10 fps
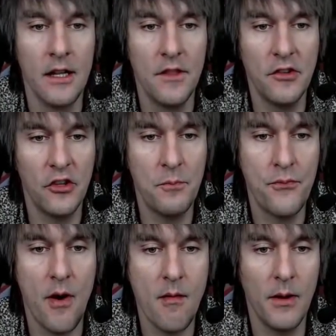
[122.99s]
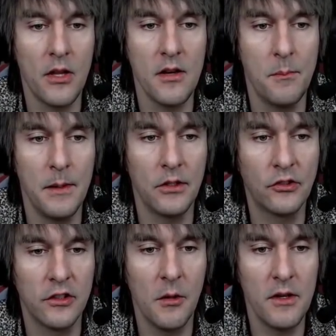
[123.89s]
this is probably going to be the
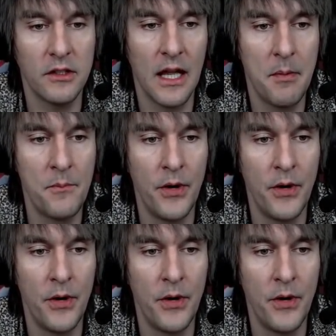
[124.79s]
slowest lap of